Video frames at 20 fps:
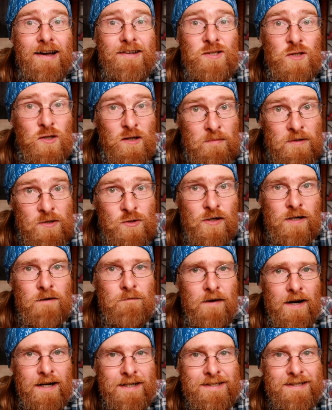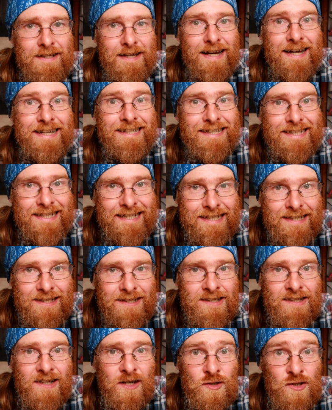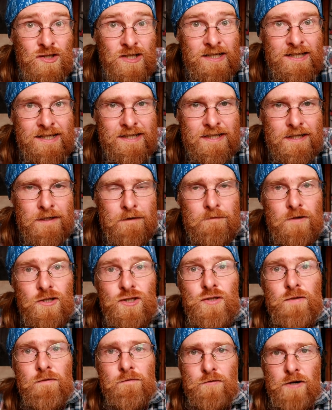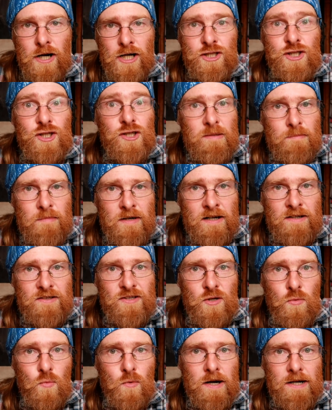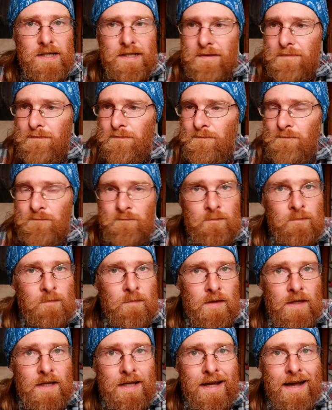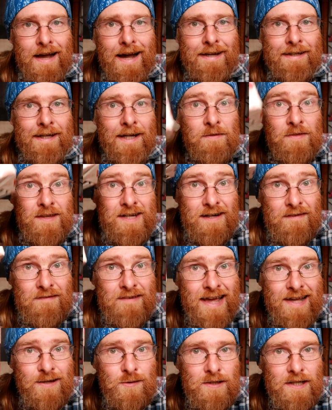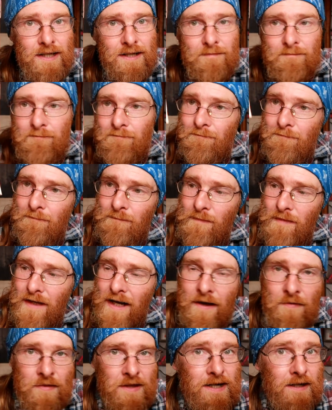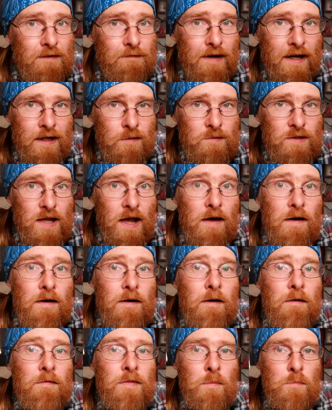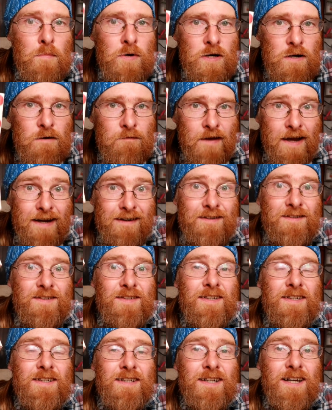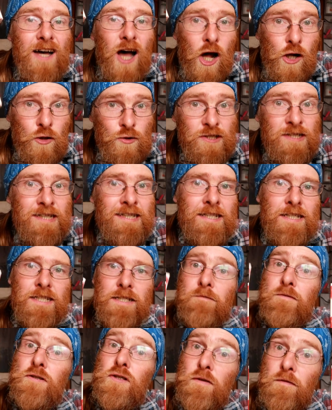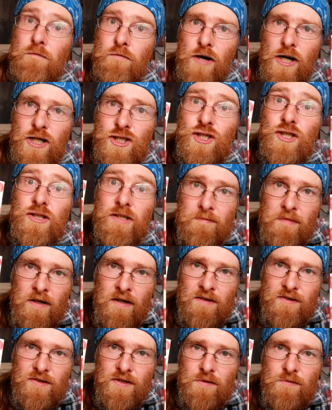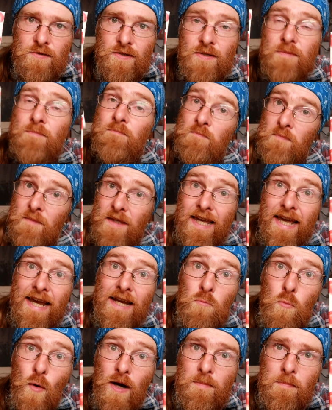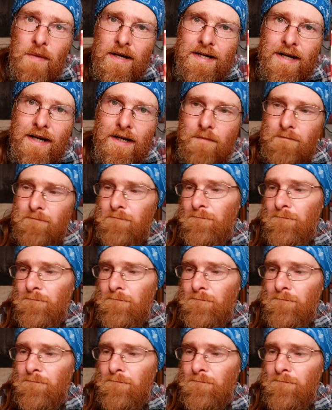So I've been trying to find a decent alternative to fresh tomato wine. And I think I've nailed it. I think I've found the perfect alternative to fresh tomatoes in winemaking.